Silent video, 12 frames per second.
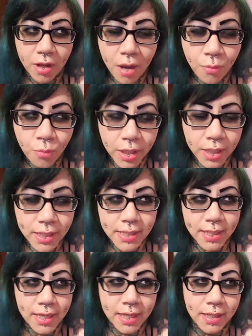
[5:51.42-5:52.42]
I wanted
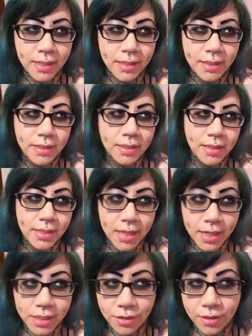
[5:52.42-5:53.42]
to get the
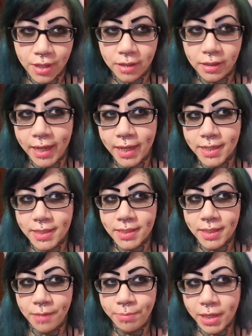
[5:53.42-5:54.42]
tattoo there, like I
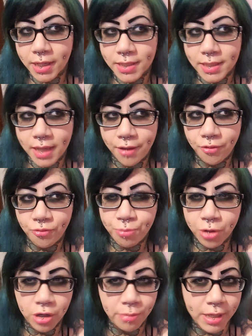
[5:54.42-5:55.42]
said, because I've
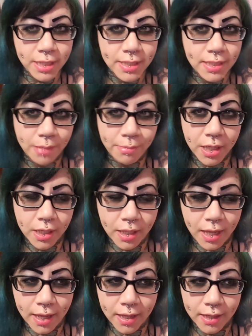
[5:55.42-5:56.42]
burnt my stomach
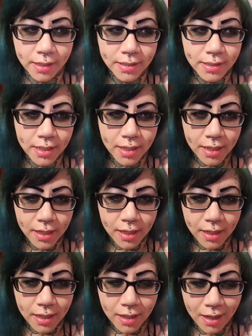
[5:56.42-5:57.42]
and
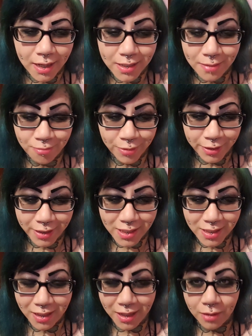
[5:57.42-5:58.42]
I really
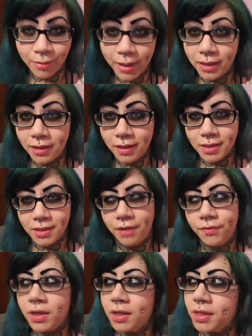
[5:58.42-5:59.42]
didn't like the way it looked, and then
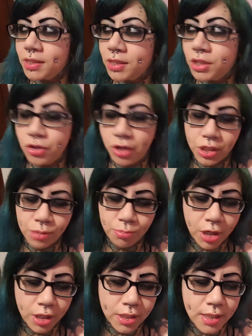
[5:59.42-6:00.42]
I've got lots of stretch
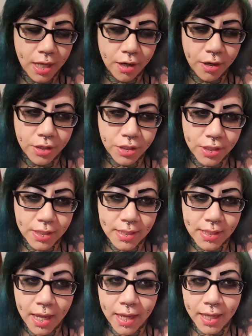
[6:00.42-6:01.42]
marks there and just
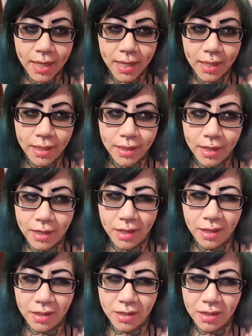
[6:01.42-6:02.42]
saggy, and then
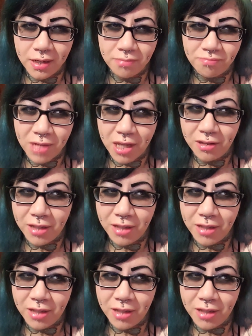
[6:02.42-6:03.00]
not